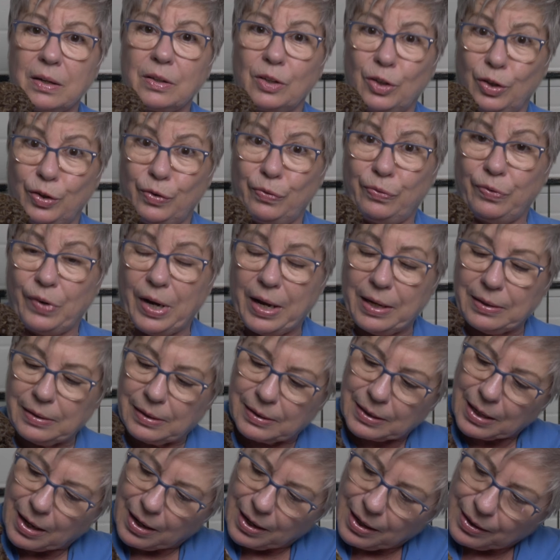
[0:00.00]
good
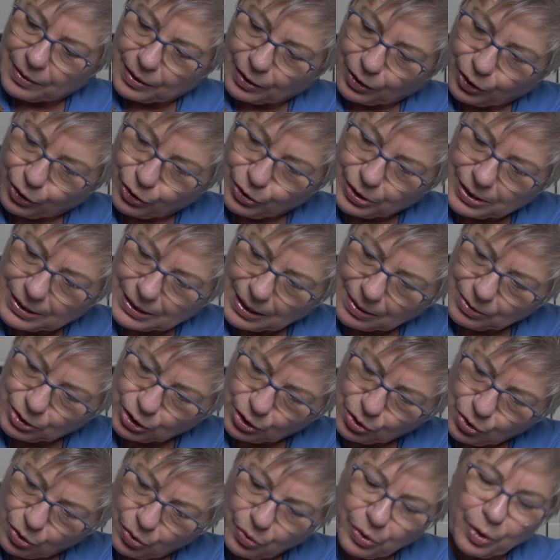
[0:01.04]
friends. The girls seem
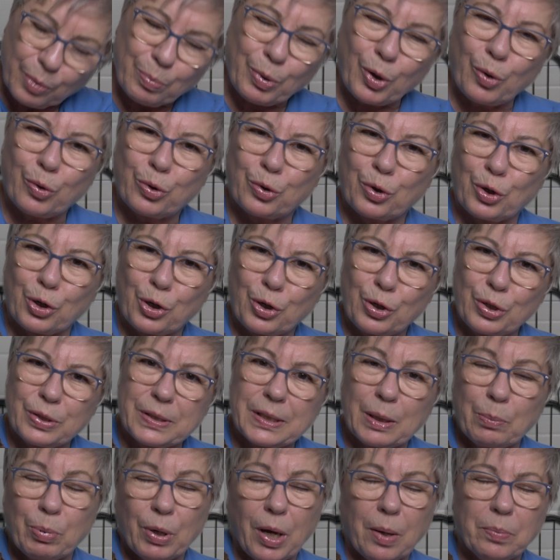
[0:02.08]
to know they're both
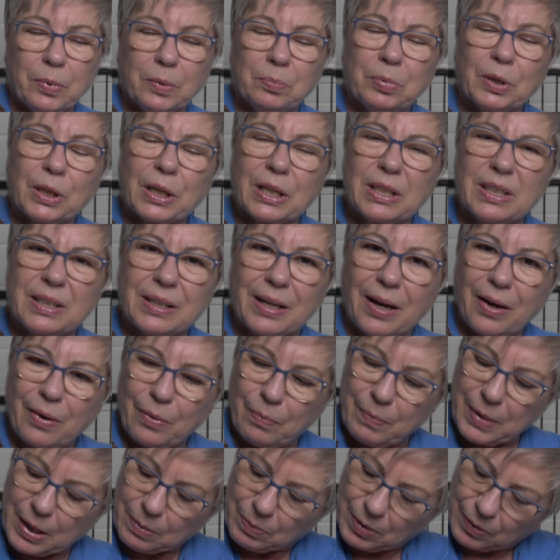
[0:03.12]
girls. They probably can
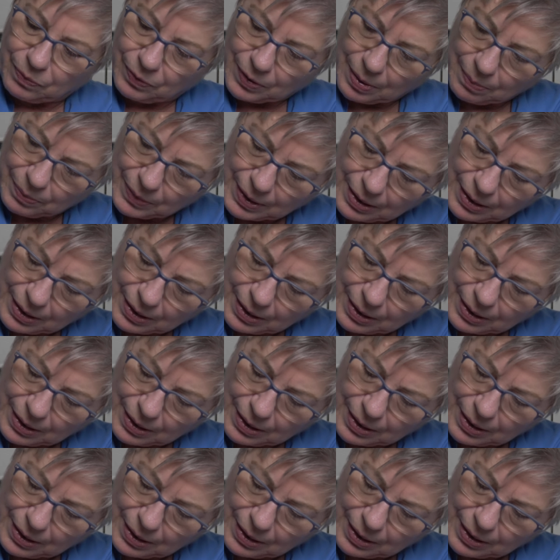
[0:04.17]
tell maybe from